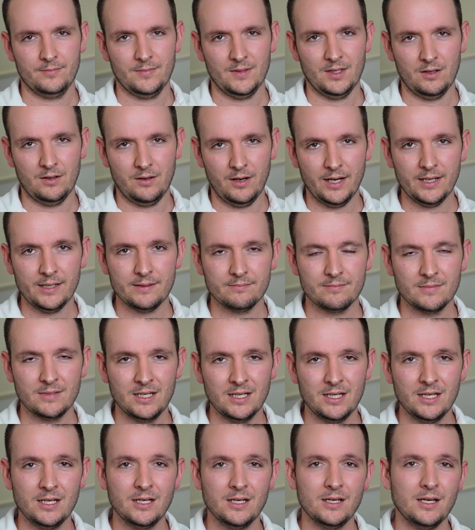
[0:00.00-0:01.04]
All right?
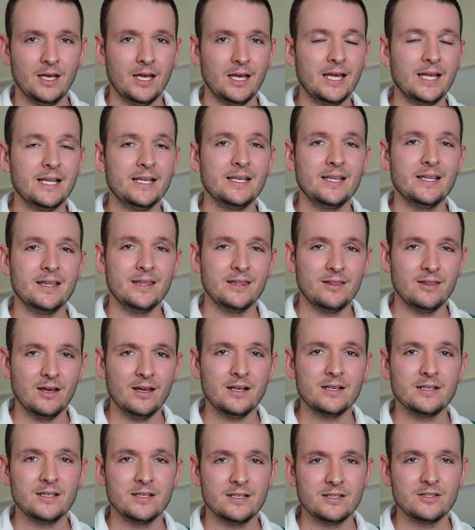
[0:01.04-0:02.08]
And
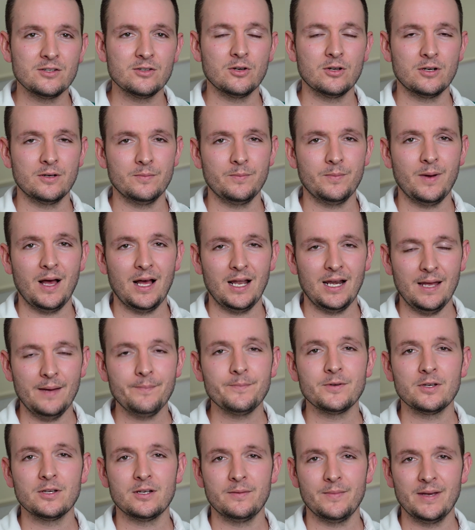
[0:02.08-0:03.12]
that is, you're going to pile up,
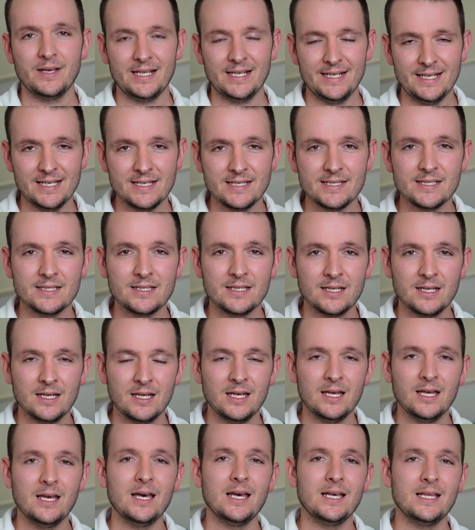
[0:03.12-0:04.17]
you're going to make a list,
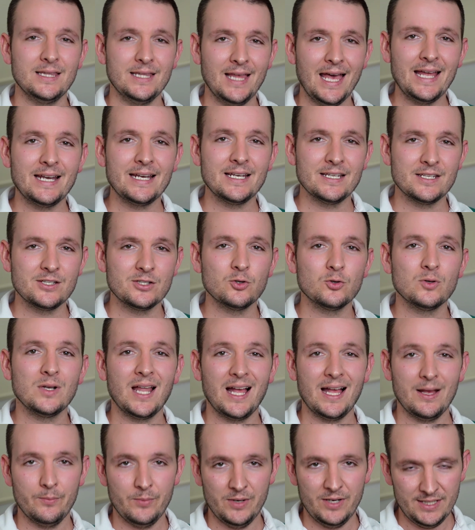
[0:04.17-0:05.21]
and that is your
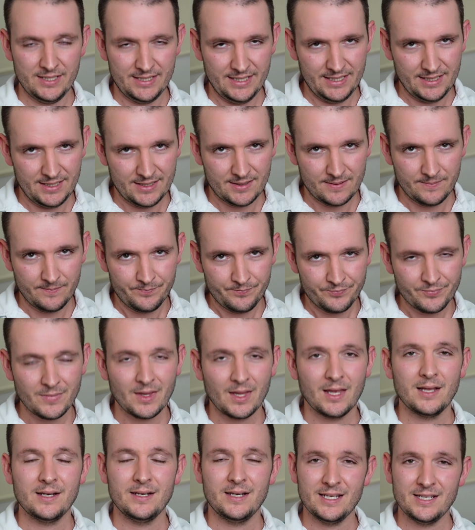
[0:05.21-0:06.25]
liabilities.
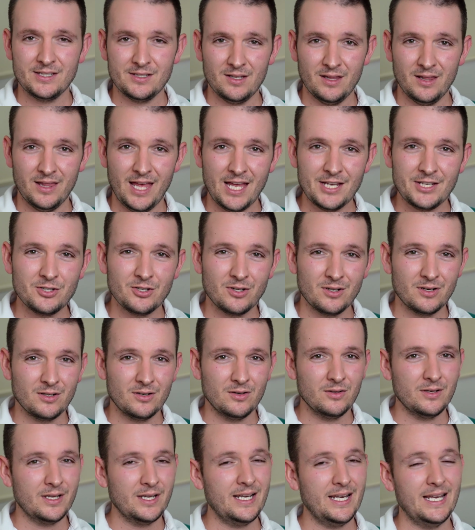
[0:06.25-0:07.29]
Next to that, you're going to
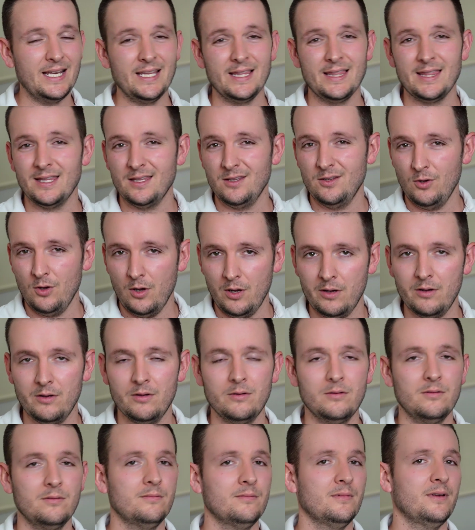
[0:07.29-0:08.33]
look at anything you
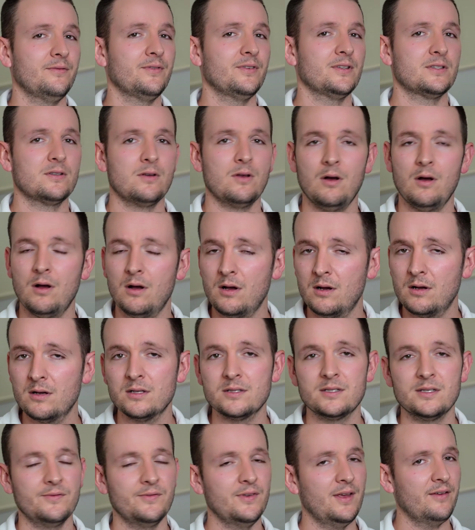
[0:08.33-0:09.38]
own, if it's
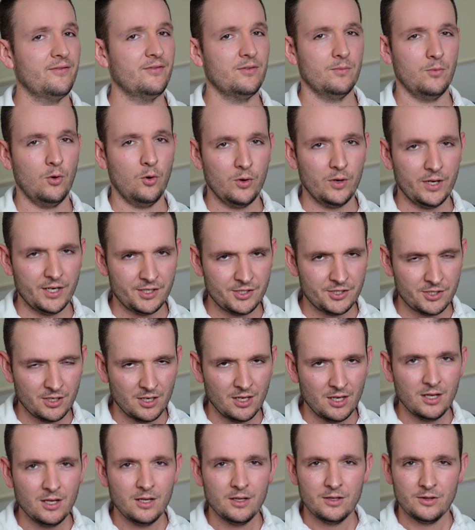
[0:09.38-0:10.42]
cars, if you have a mortgage,
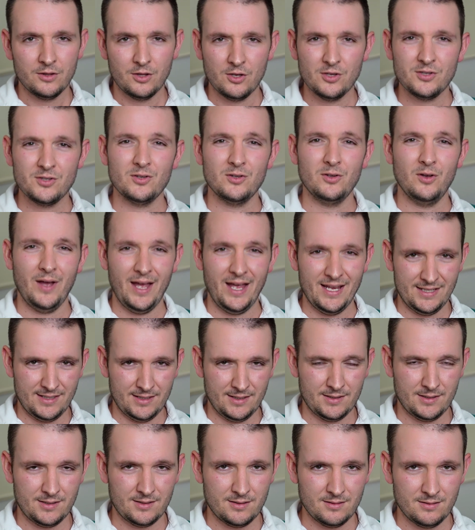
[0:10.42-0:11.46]
those are your
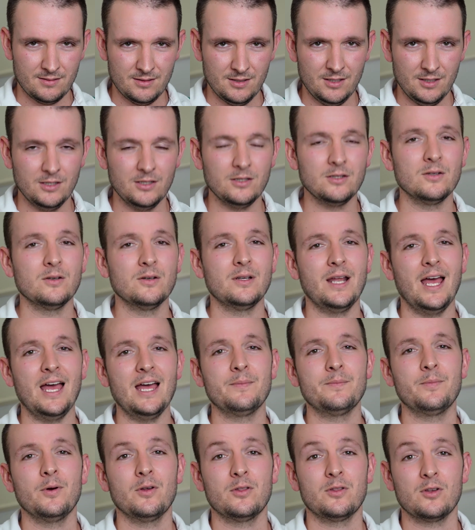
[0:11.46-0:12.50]
assets. You're going to
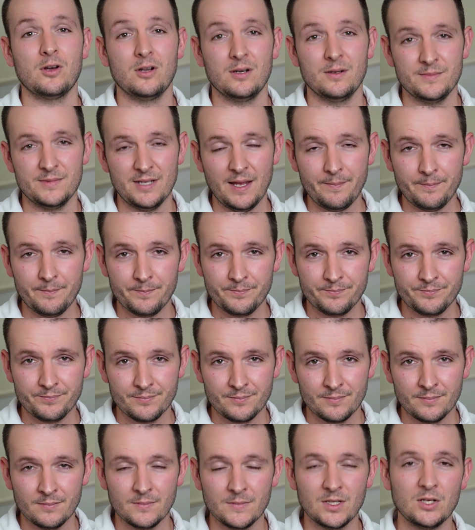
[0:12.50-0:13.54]
add both columns up,
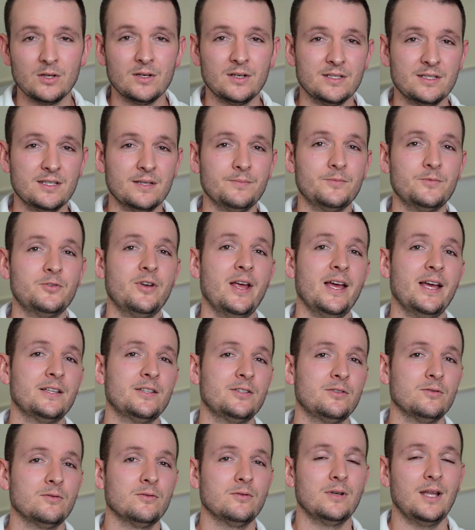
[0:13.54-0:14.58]
you're going to subtract
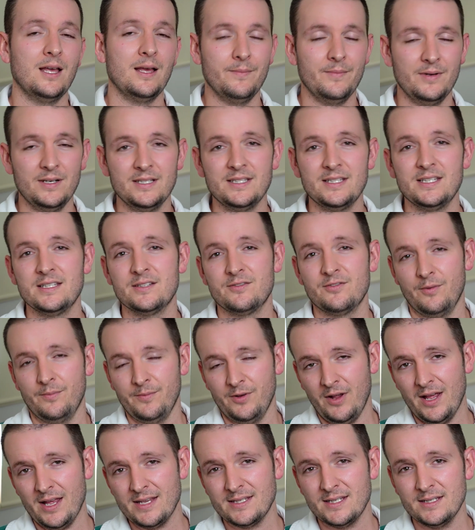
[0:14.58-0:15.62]
your liabilities from
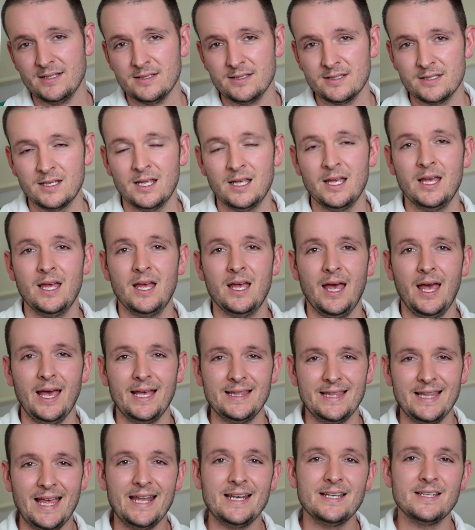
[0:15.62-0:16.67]
your assets,
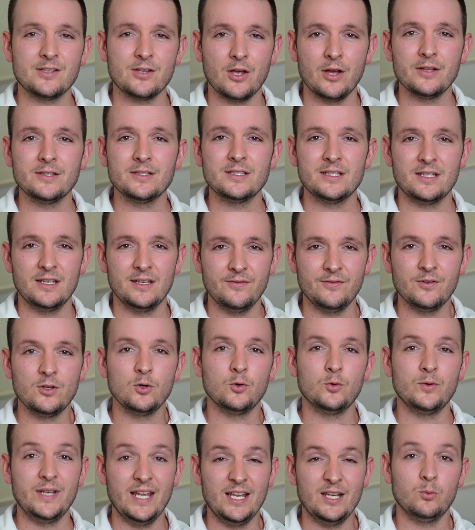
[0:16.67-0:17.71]
and that is going to give you
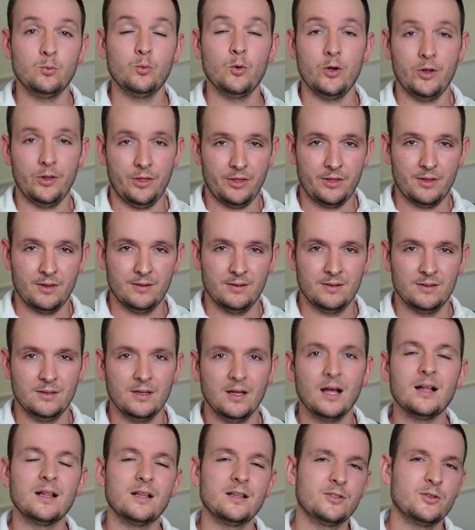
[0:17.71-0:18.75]
your net worth.
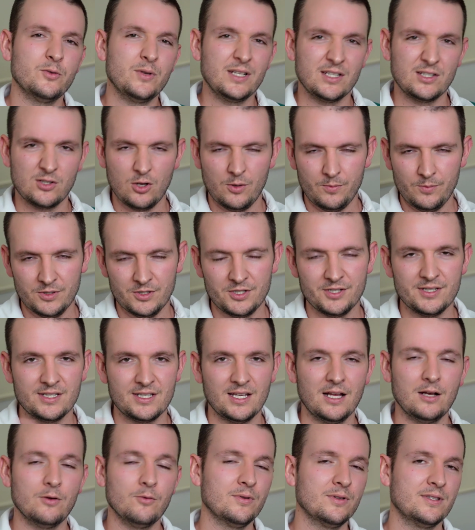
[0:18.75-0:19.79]
I'll do an example just
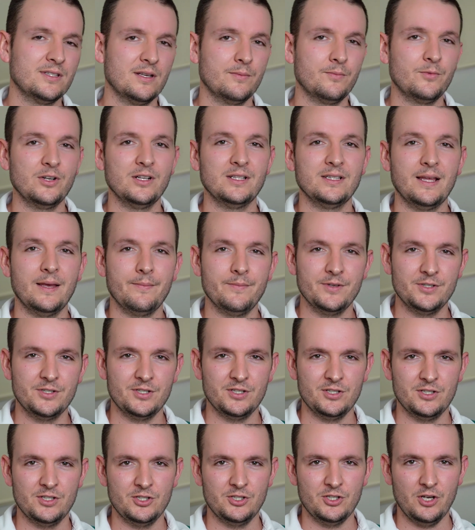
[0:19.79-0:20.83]
now with some real numbers
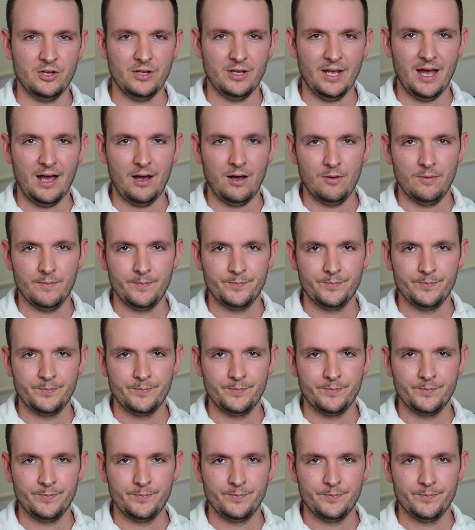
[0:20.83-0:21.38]
just to show you how.